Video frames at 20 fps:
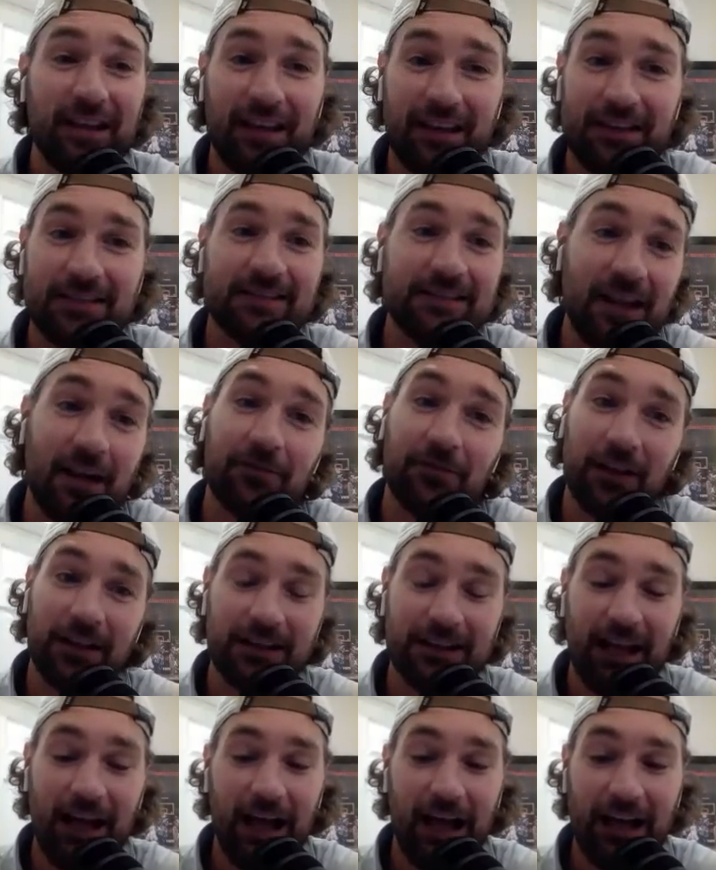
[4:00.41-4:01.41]
Like, it's stuff
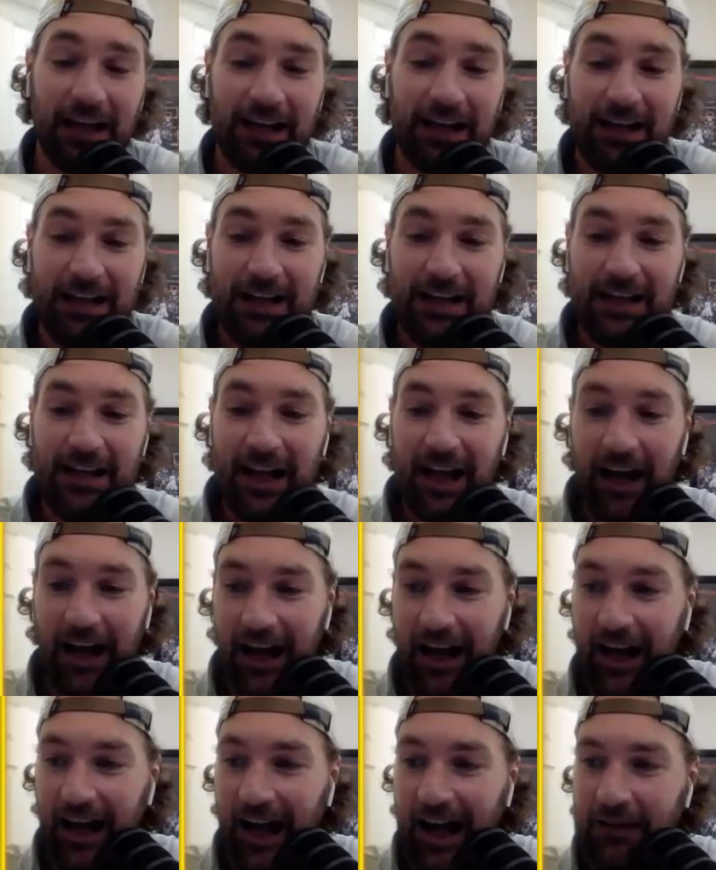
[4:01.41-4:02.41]
like that.
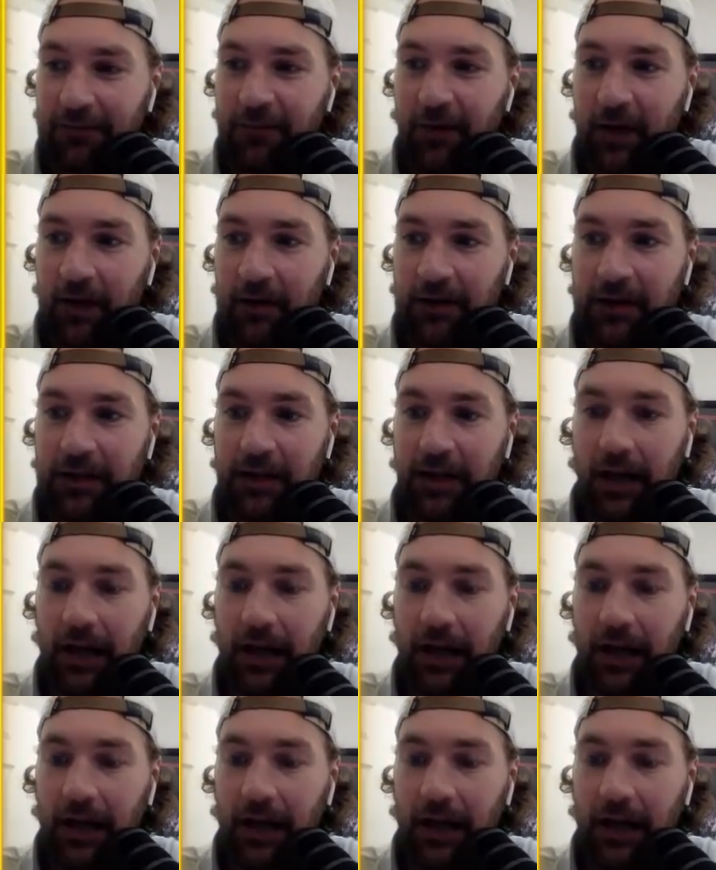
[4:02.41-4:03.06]
I found it.